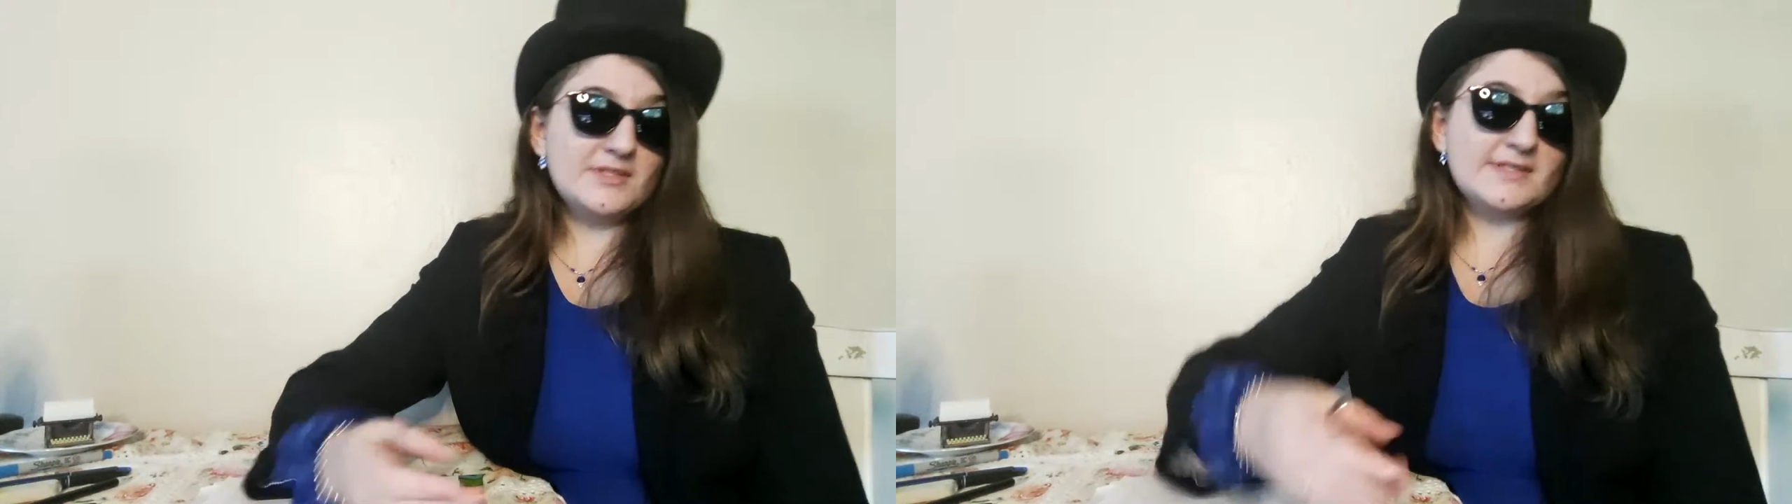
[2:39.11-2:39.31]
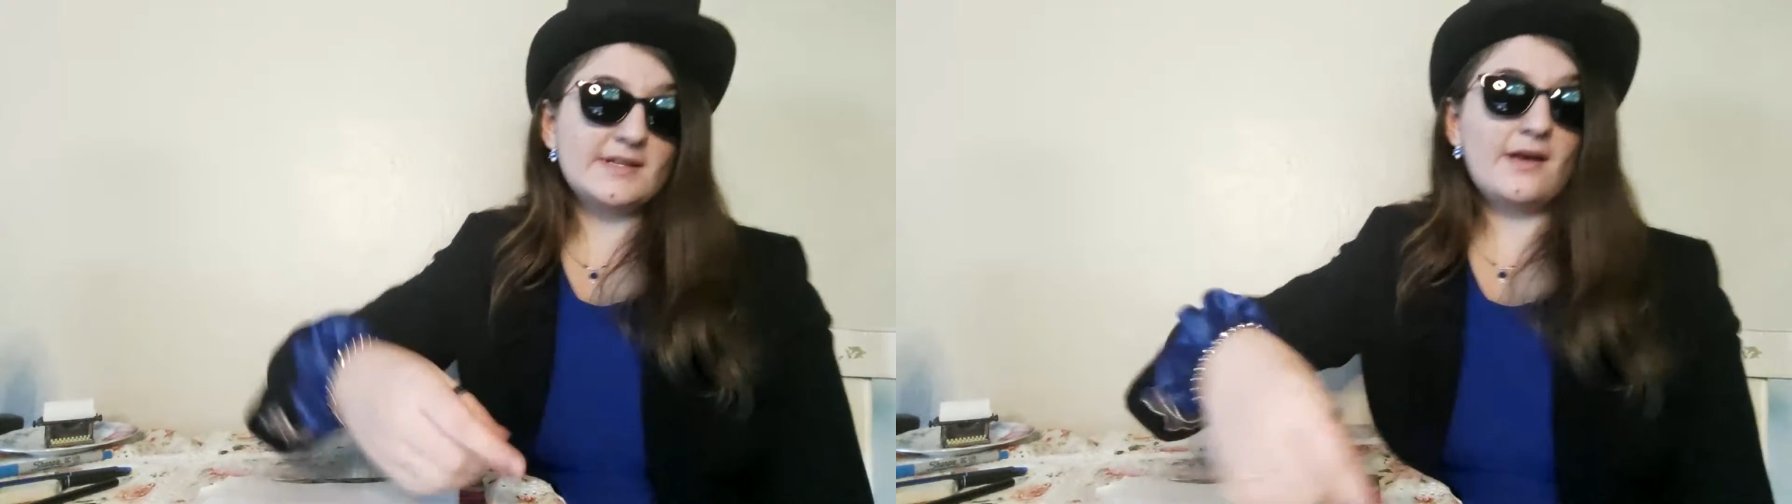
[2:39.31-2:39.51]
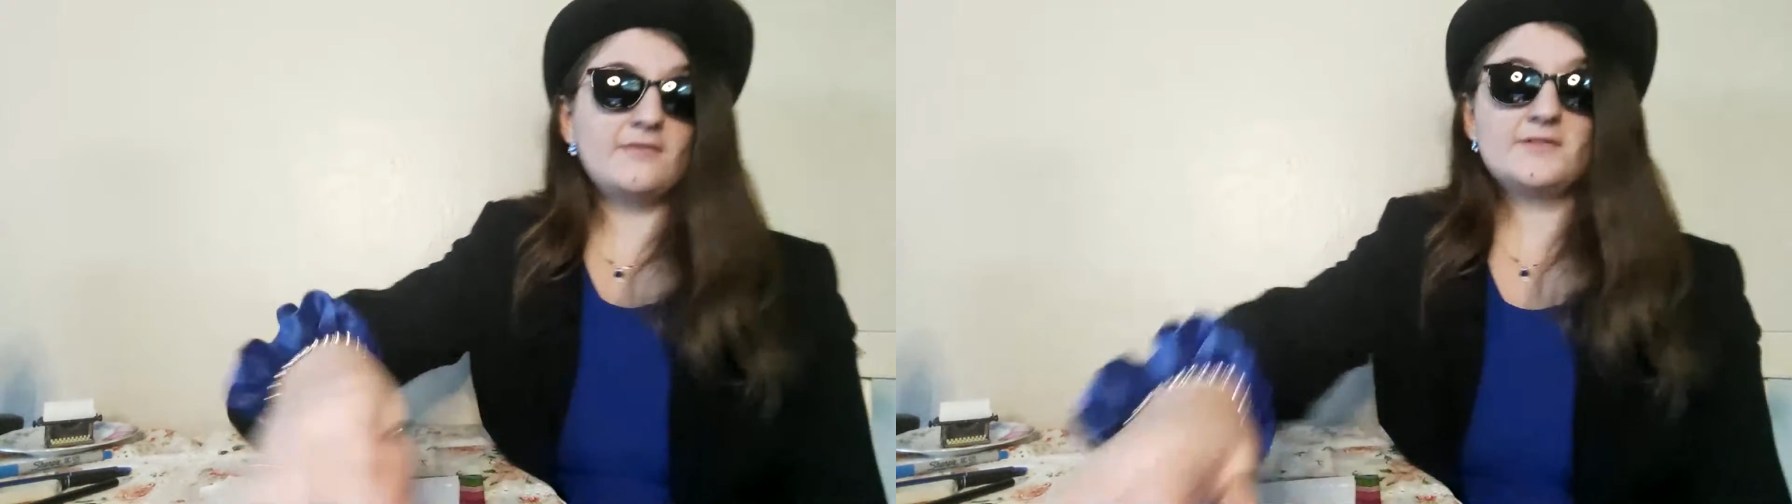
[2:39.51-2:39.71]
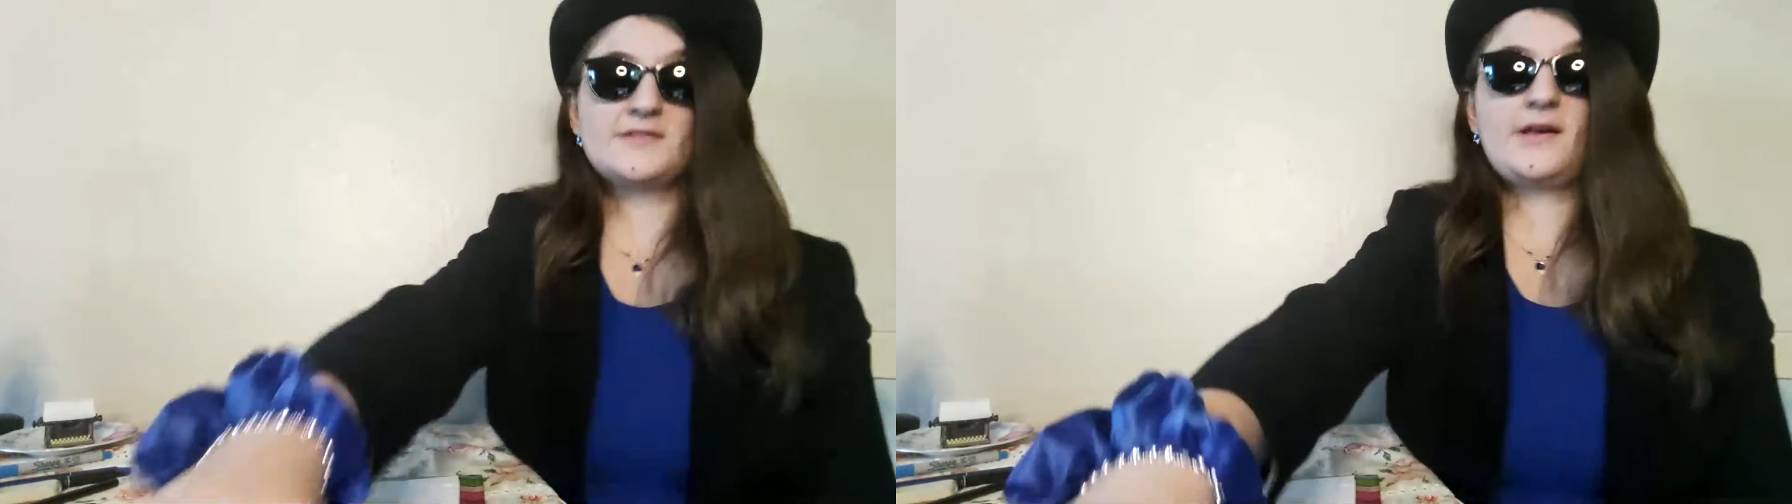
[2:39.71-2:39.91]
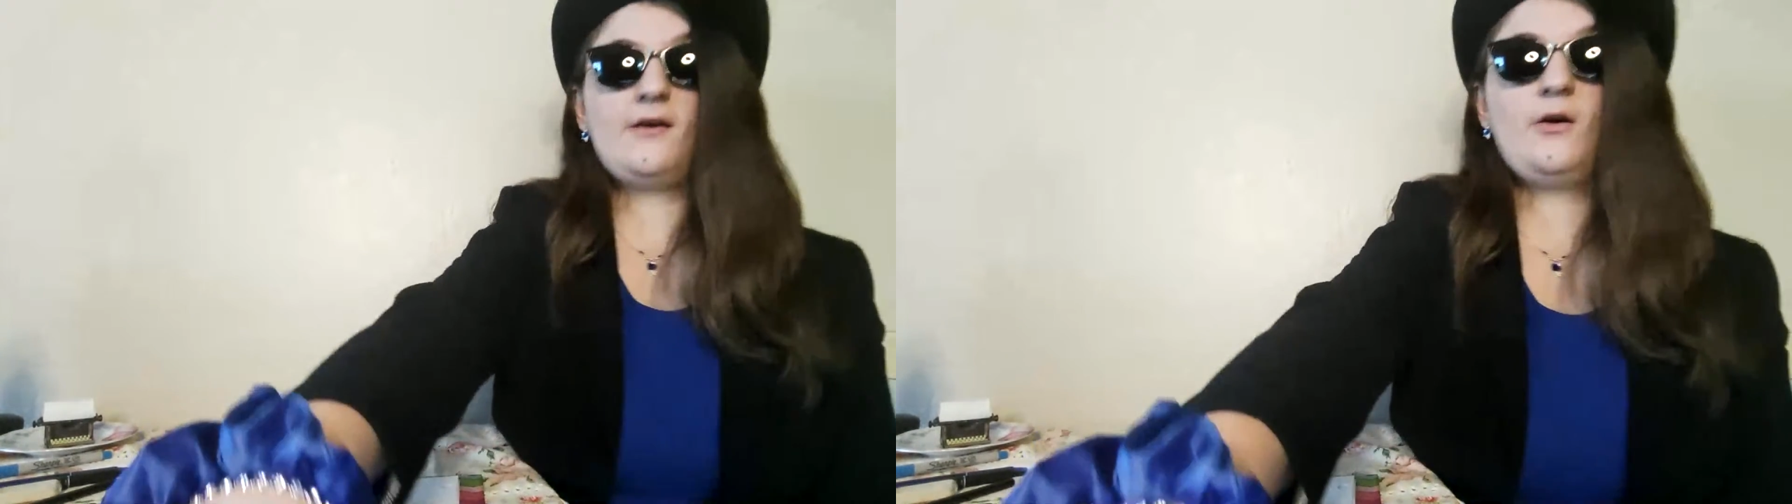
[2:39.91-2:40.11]
and stuff.
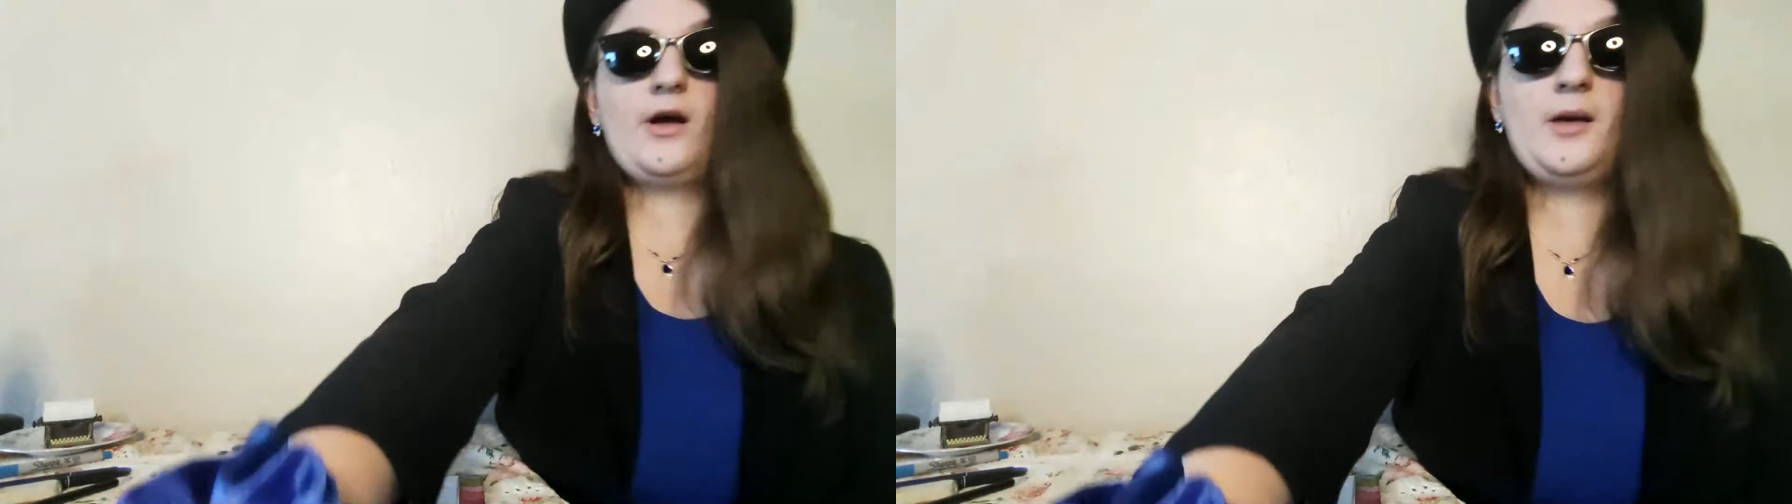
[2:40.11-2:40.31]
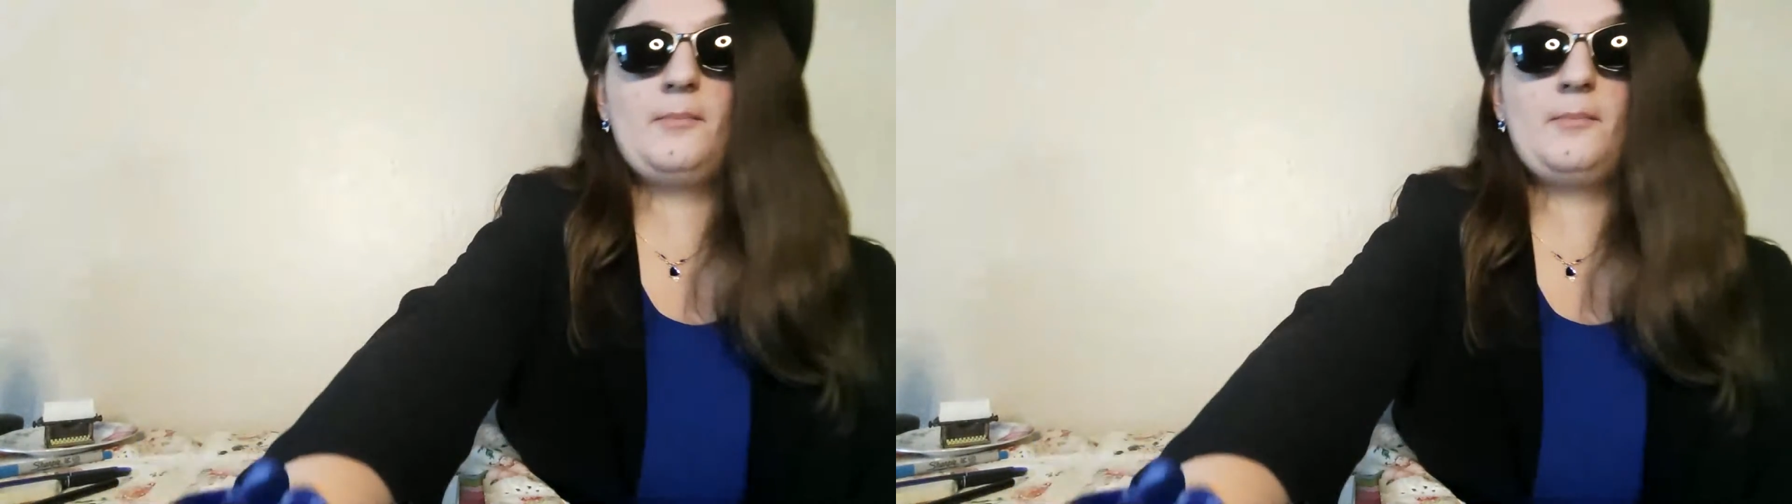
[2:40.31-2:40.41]
So,